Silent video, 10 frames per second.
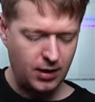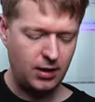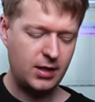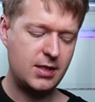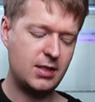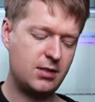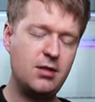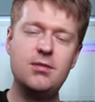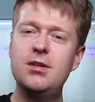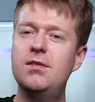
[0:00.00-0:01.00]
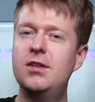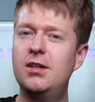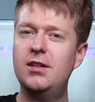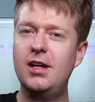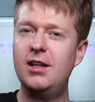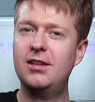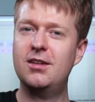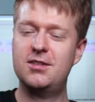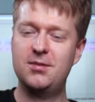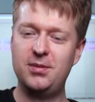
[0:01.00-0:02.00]
Like I said, don't worry if you're not nailing
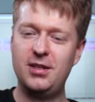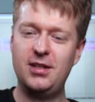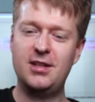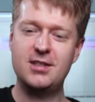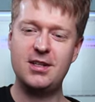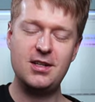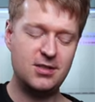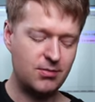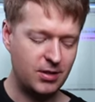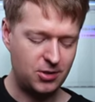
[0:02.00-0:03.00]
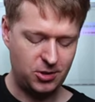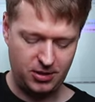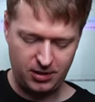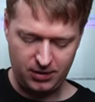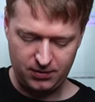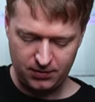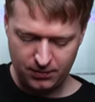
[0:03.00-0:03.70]
those completely, because it is really tricky.